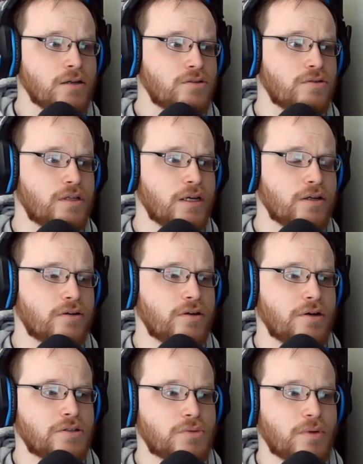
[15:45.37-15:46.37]
to get your
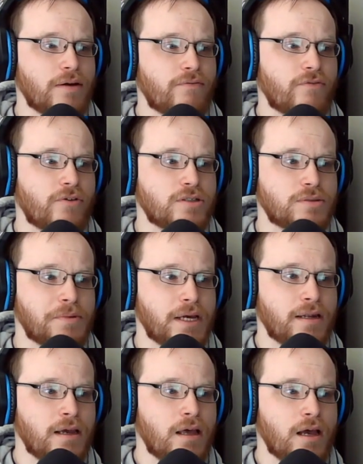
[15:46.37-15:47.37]
no sweat first
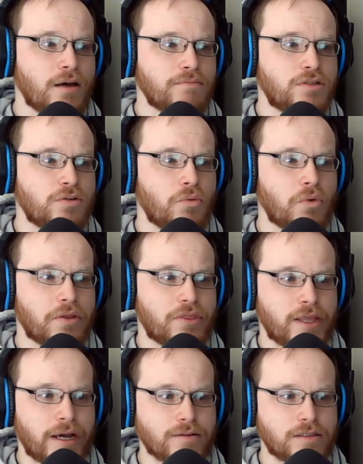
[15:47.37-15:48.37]
bet up to
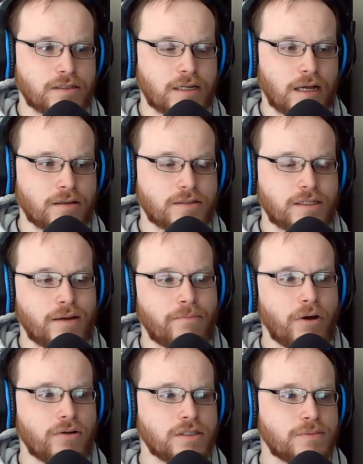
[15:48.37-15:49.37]
$1,000 in
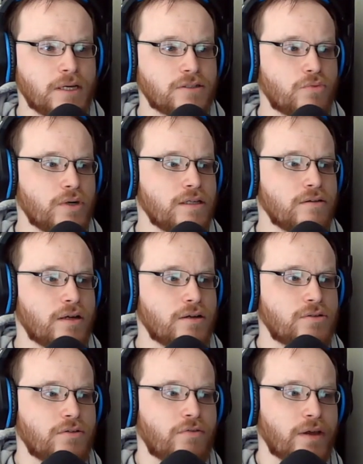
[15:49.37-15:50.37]
bonus bets when you go
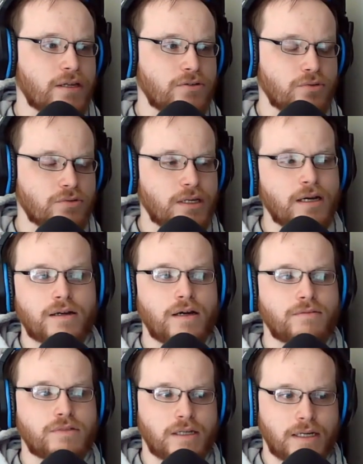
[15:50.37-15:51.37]
to
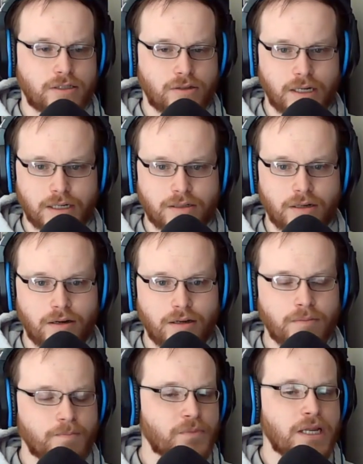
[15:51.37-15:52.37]

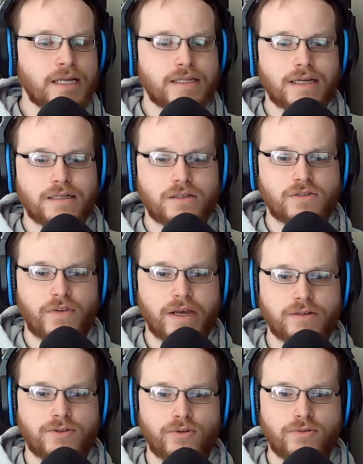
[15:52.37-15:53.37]
FanDuel.com/lockedon. That is
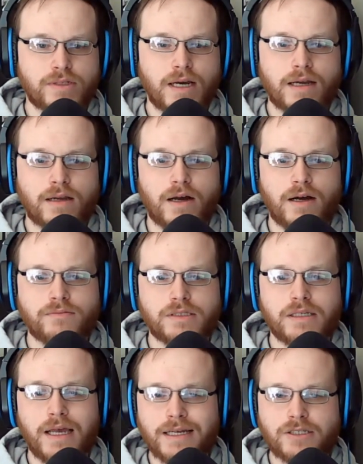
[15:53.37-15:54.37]

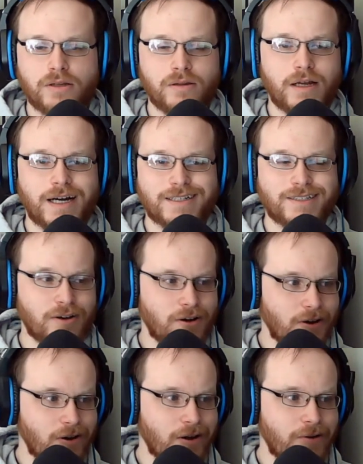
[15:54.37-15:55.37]
FanDuel.com/lockedon.
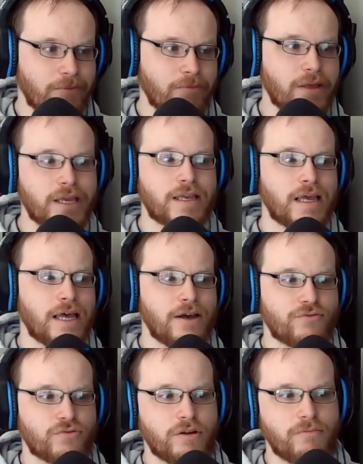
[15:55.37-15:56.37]
Make
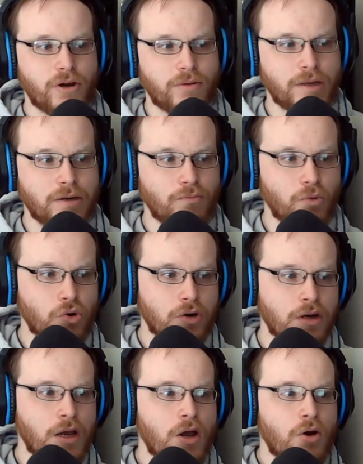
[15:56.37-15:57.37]
every moment
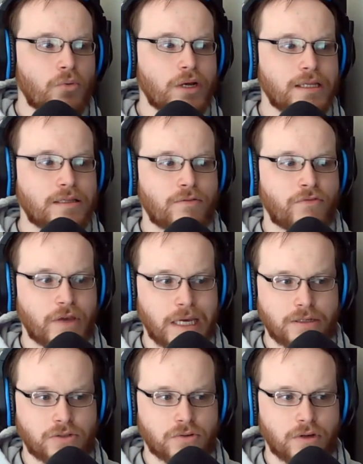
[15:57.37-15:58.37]
more with
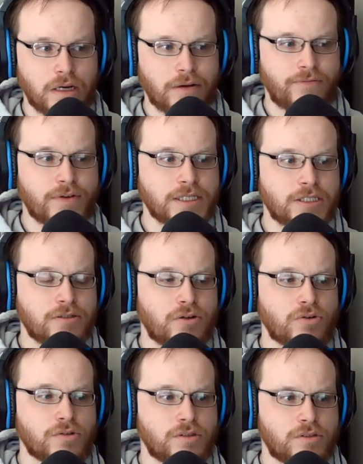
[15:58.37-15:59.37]
FanDuel,
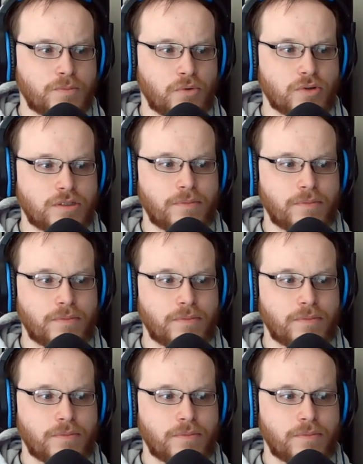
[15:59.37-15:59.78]
official sports